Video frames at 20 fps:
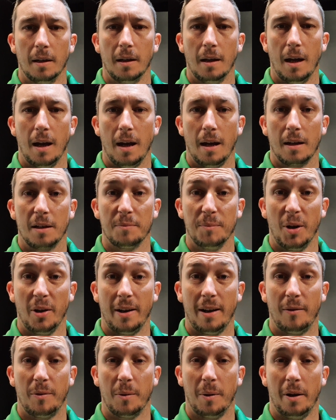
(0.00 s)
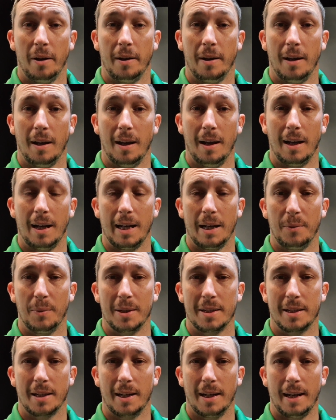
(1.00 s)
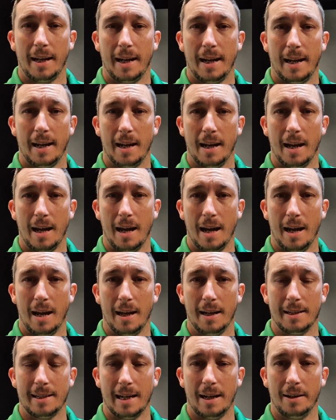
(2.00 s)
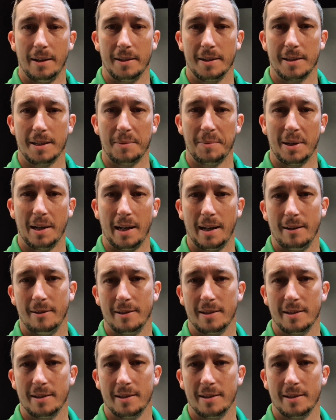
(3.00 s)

Good morning everyone, Lee Whittaker here, down at the simulator.